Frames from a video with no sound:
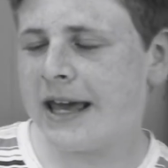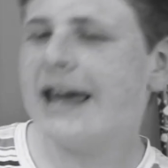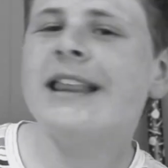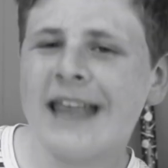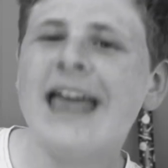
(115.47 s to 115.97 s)

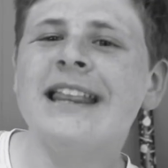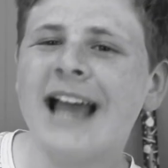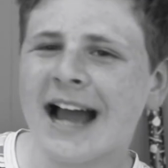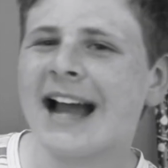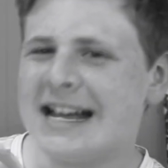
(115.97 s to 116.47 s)
Yeah,
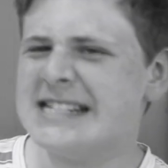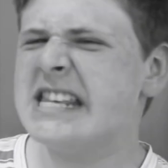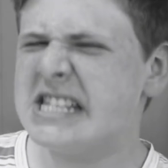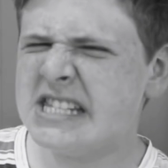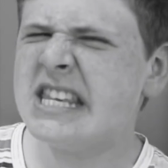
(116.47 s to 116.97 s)
guys,
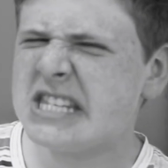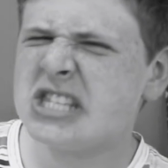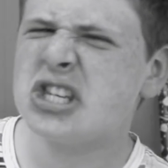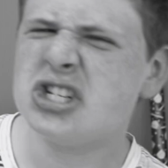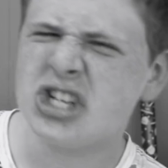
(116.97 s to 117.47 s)
this
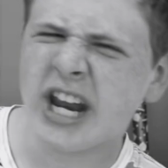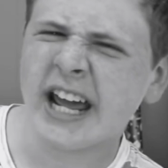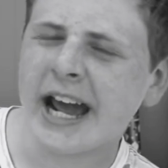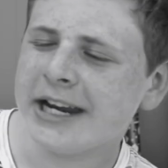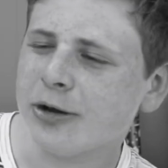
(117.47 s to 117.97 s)
is the shit
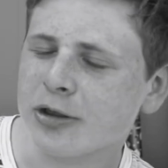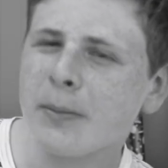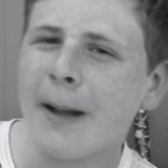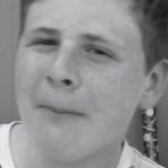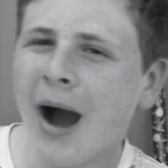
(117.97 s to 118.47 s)
I gotta deal with.
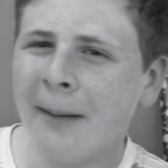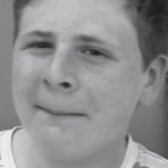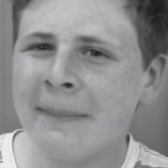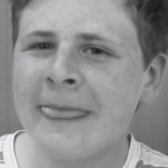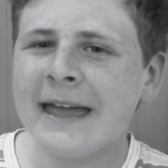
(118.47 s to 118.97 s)
My
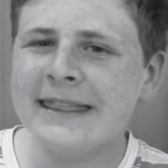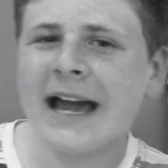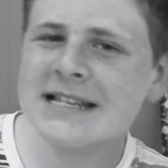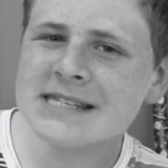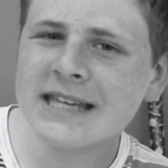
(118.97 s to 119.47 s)
mom
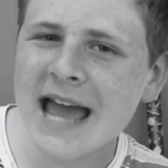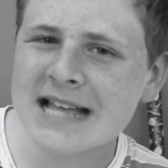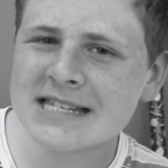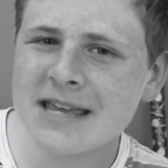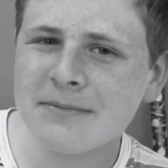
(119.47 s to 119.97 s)
nicely
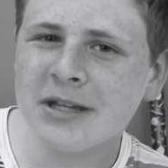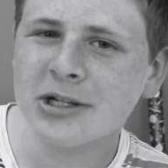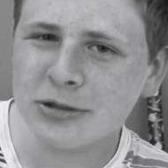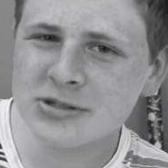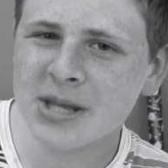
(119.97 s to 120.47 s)
asking me
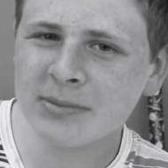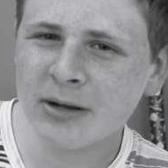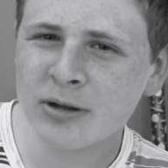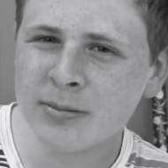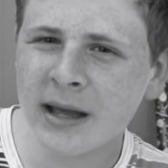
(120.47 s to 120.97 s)
to do
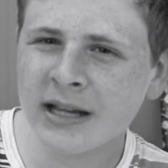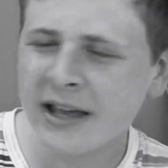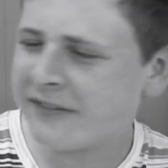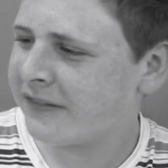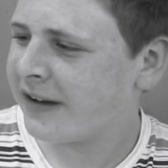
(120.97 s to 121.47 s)
something with my
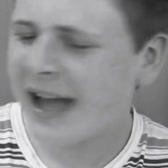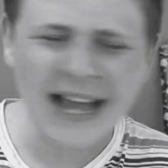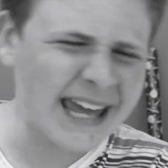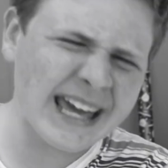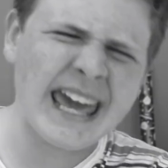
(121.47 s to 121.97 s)
life.
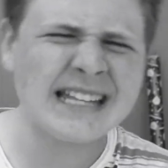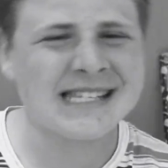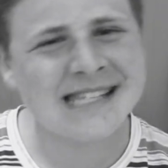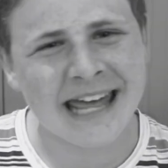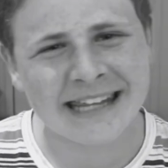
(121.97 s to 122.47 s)
I can't
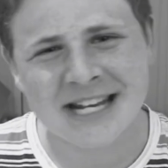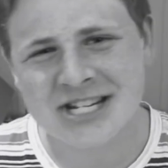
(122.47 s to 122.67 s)
stand